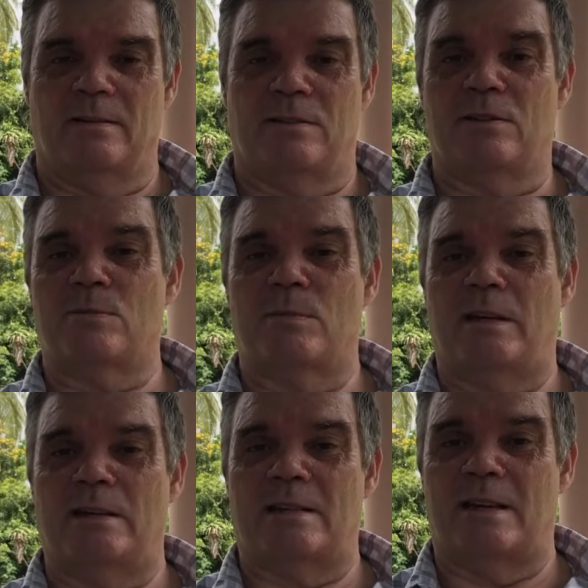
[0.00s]
doesn't
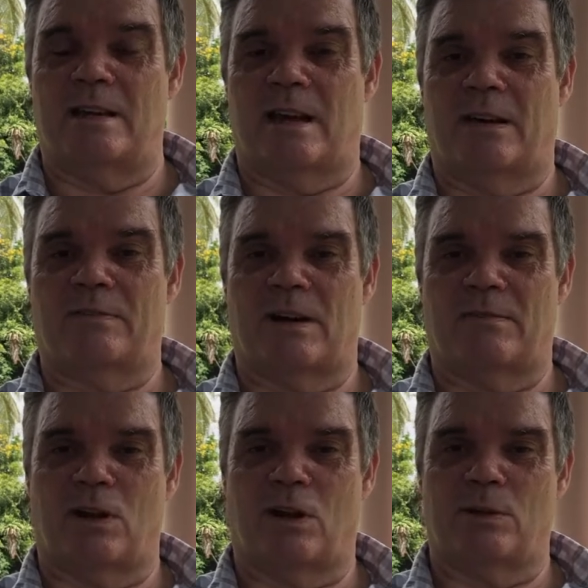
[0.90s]
mean to say you have to have
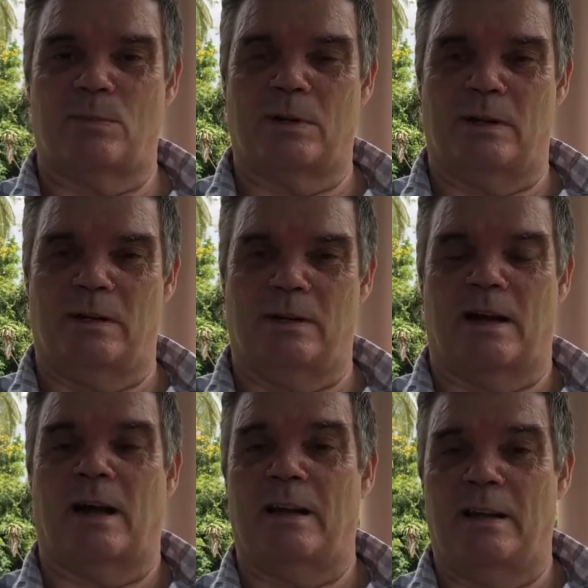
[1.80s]
a lot of money.
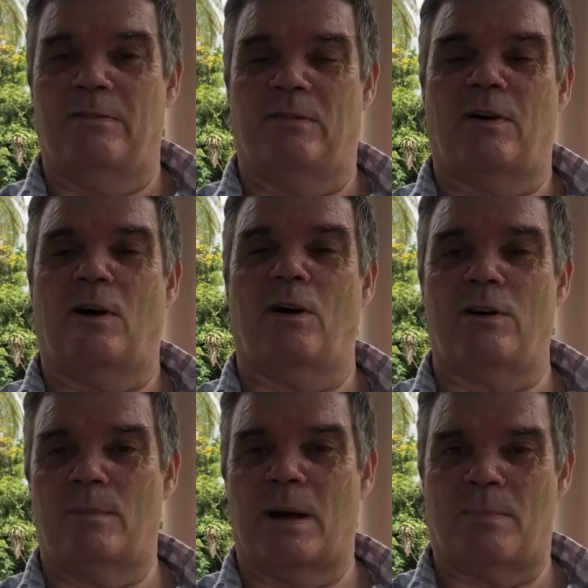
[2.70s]
I live
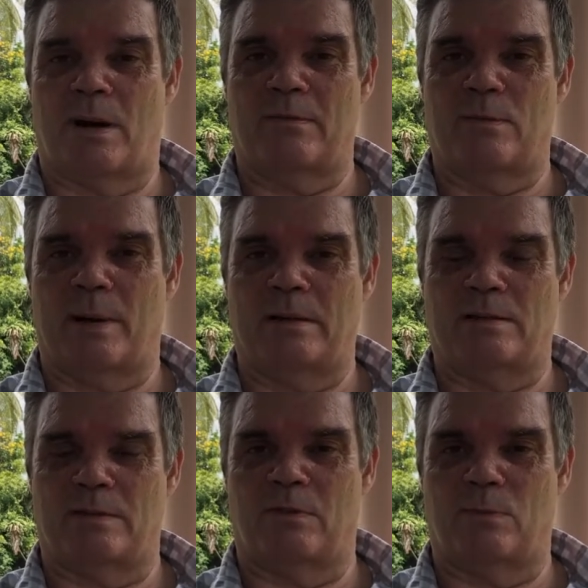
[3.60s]
on my private
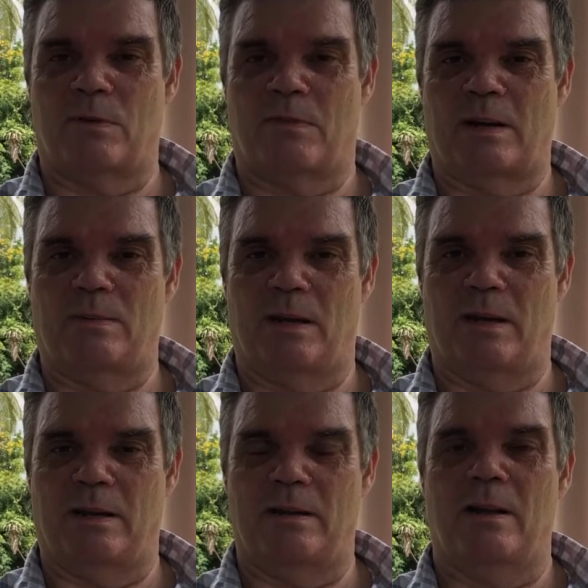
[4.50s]
pension from the fire
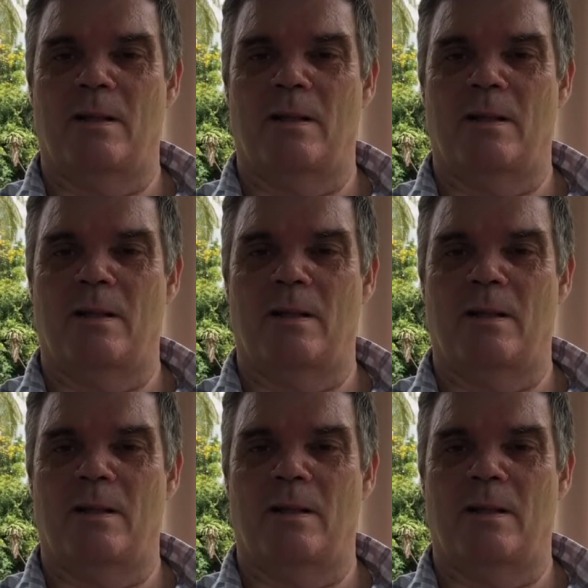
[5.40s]
brigade.